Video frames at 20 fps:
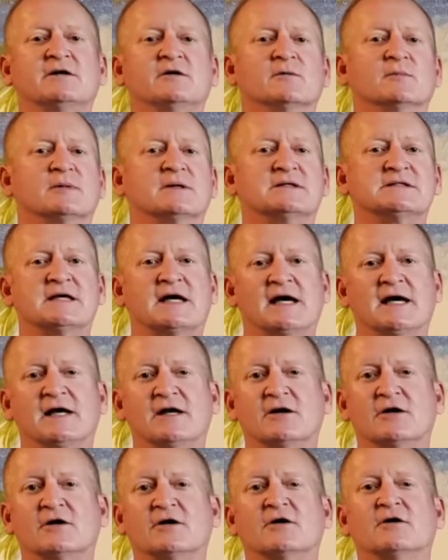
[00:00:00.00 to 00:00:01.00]
you'll be
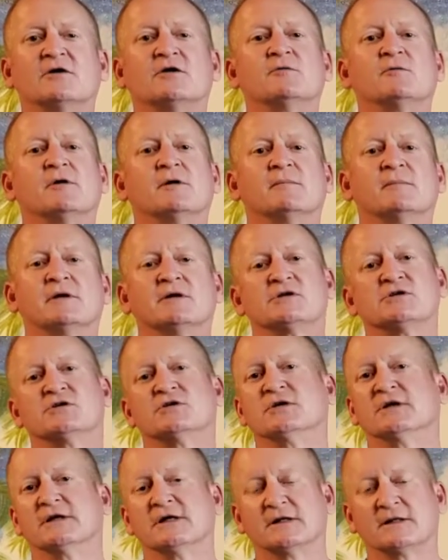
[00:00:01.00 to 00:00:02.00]
tired, you want to make sure
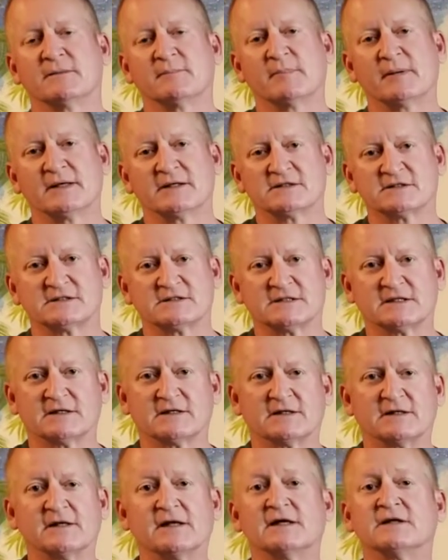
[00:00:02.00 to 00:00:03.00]
you can get the best
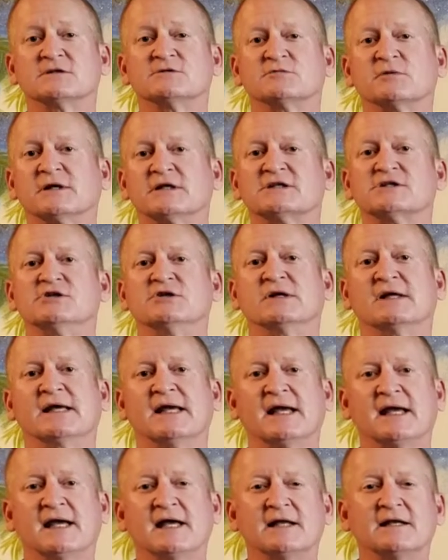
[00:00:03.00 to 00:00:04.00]
night's rest you
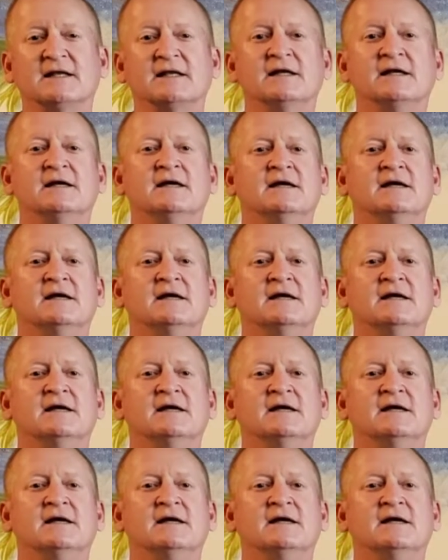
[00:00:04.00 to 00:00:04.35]
can,